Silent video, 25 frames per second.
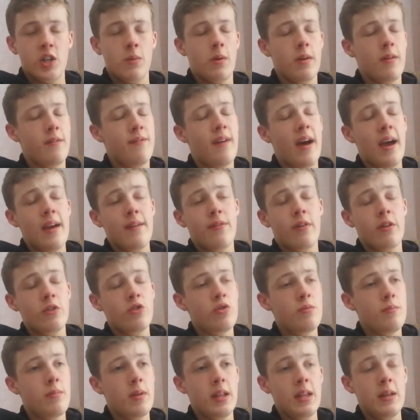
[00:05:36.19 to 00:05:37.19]
They want
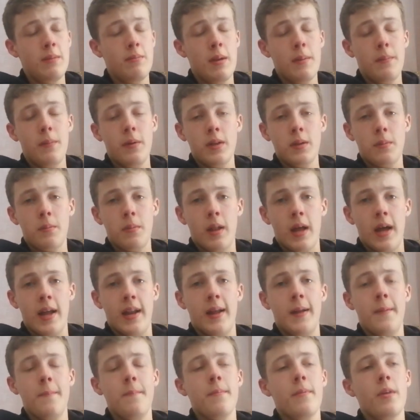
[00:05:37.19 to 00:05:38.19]
500 million people on the
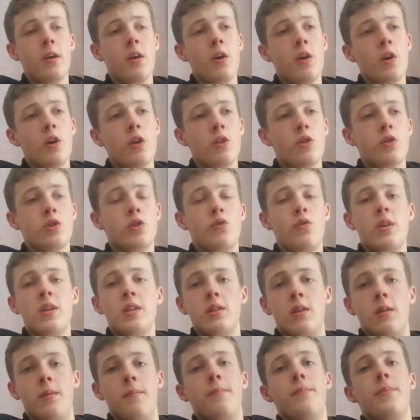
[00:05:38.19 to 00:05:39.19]
planet. There's a
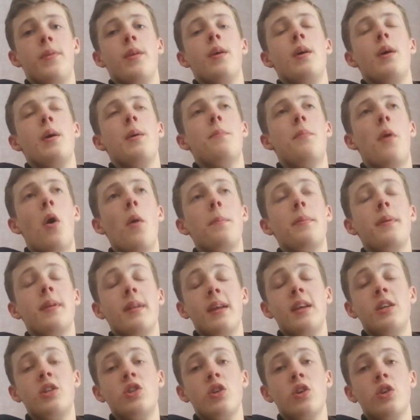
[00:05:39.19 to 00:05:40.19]
reason.
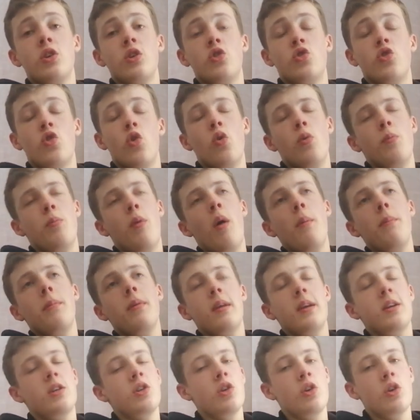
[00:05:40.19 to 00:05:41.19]
Population control.
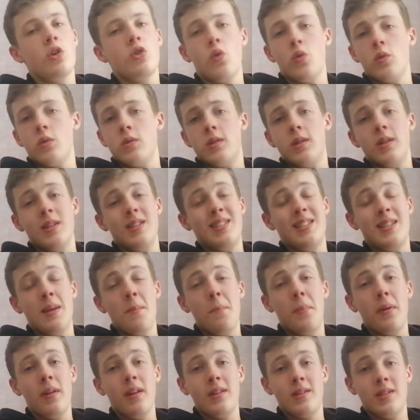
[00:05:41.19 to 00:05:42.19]
Population control is as
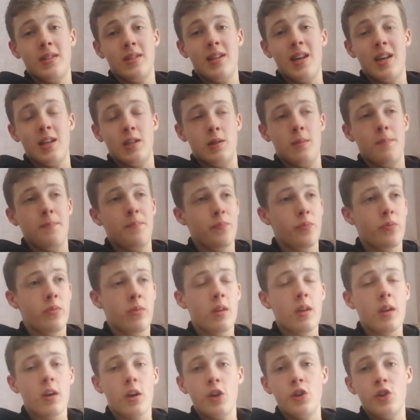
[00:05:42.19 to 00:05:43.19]
simple as it says.
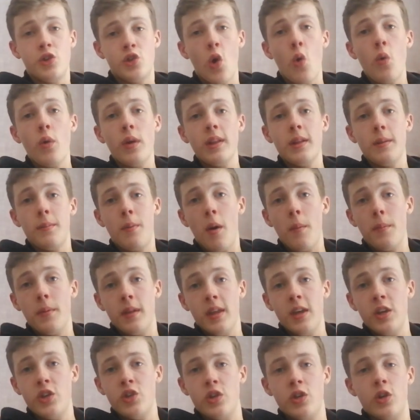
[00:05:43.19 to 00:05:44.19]
Controlling the
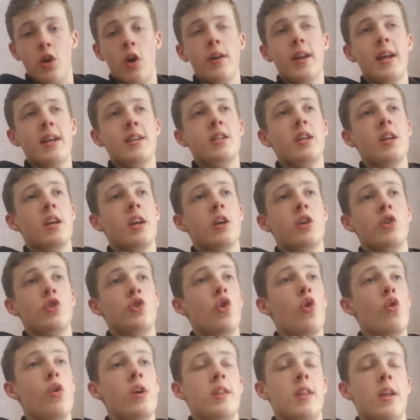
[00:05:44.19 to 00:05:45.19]
population, not necessarily
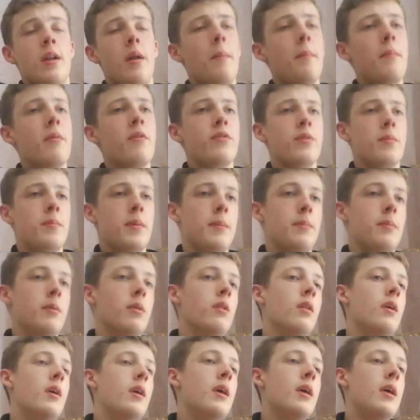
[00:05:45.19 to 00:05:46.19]
controlling the number of the
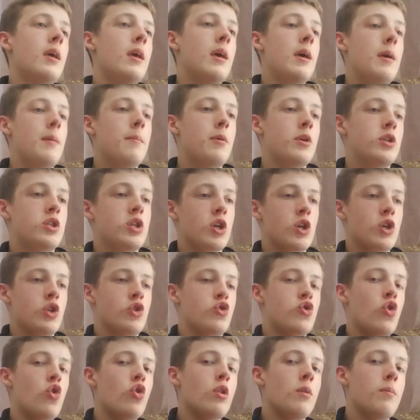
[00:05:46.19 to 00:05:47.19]
people, but to
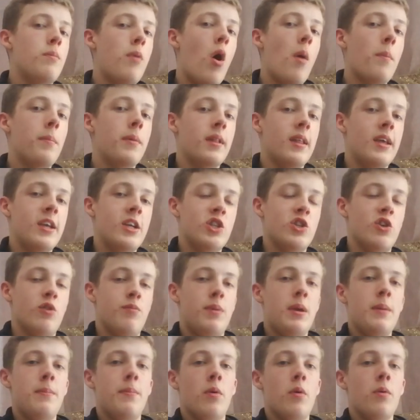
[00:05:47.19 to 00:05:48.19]
control a population of
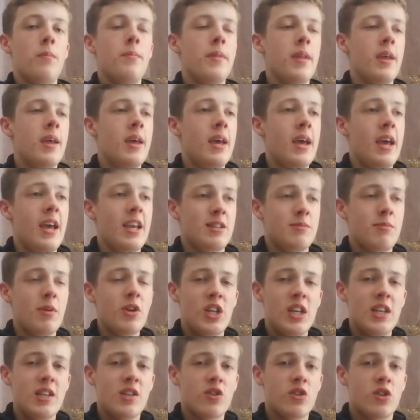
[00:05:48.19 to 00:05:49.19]
people, it's
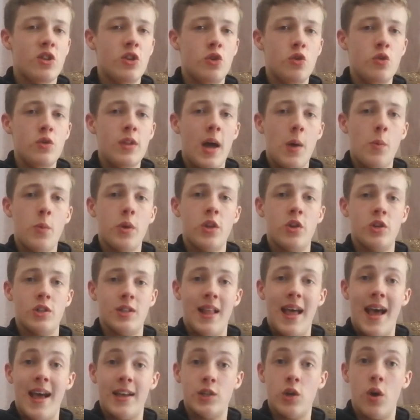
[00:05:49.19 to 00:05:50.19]
much easier to do that when there's
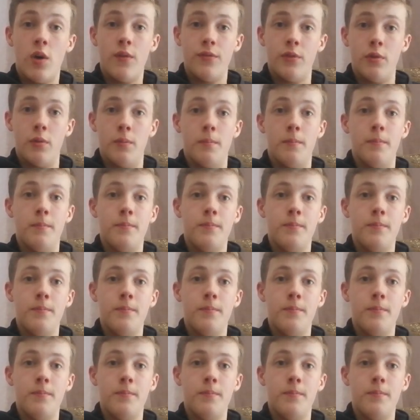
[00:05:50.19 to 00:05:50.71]
less of them.